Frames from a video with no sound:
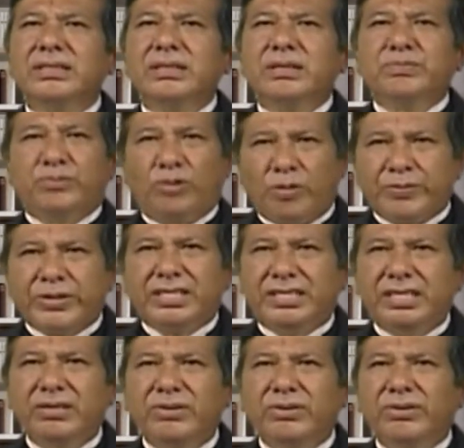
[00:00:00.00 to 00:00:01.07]

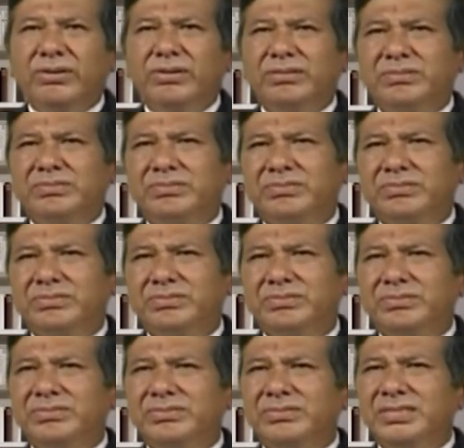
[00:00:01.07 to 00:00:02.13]
property law,
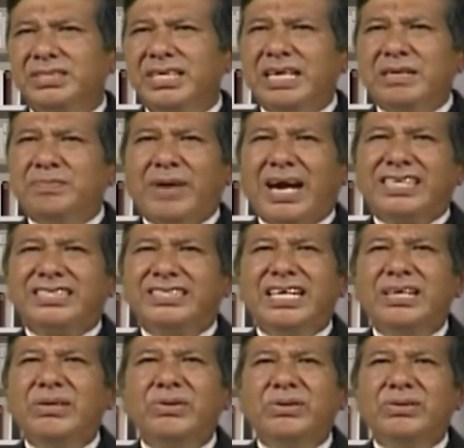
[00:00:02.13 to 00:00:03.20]
and
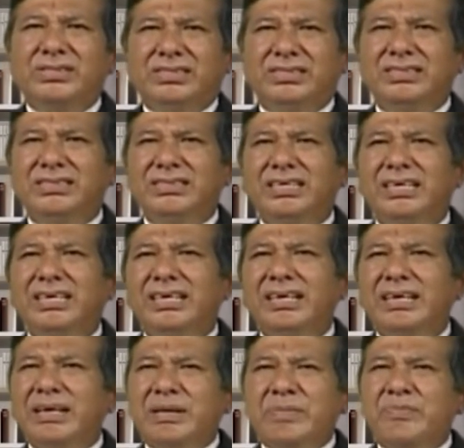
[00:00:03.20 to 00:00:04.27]
personal laws
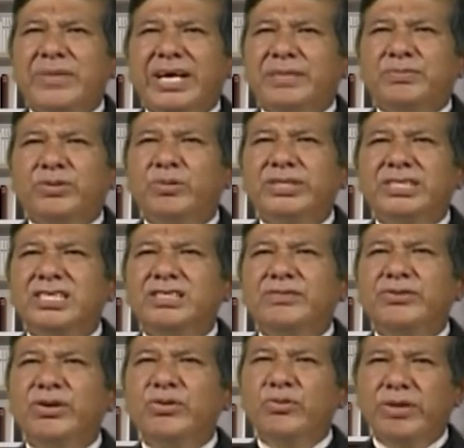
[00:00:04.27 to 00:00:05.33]
made provisions
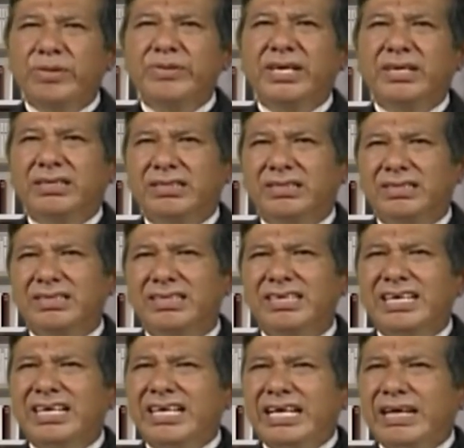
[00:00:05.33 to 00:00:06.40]
for women.
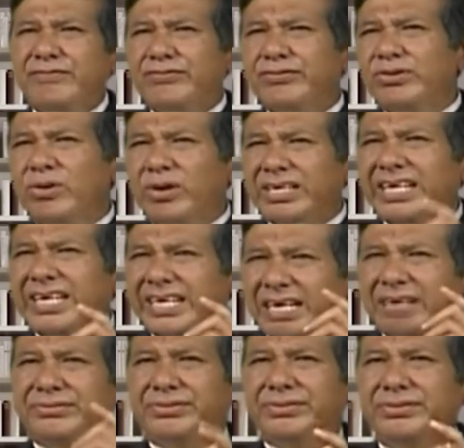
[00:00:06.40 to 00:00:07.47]
If not
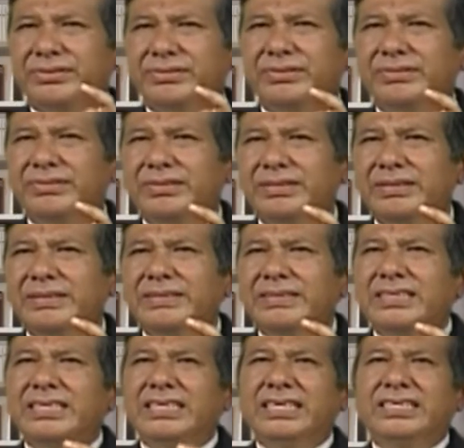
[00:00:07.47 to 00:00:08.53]
enough,
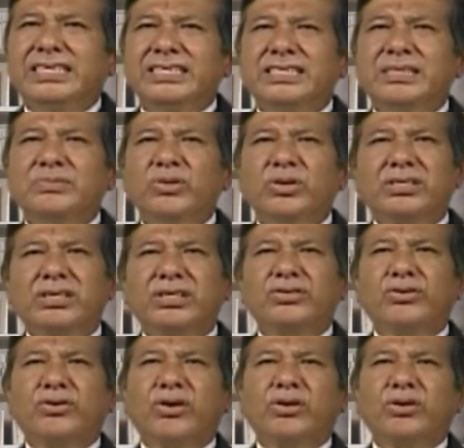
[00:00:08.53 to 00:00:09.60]
it is the modern
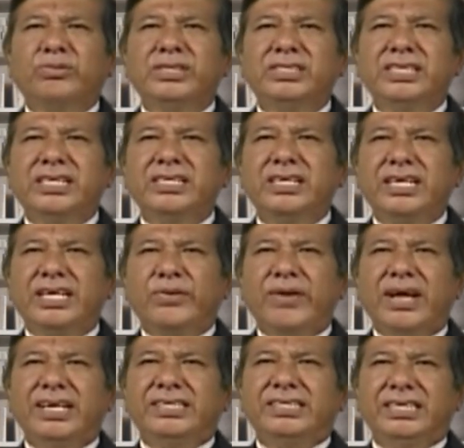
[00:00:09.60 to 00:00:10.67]
thought of the gender
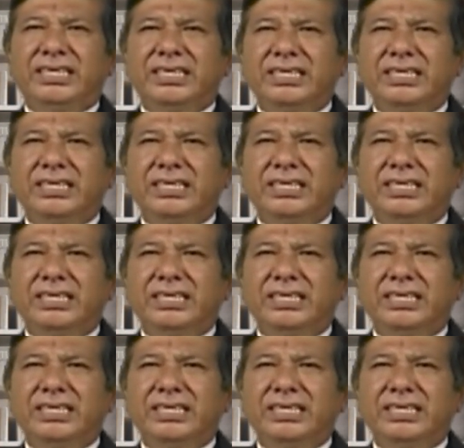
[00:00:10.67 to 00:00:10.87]
equality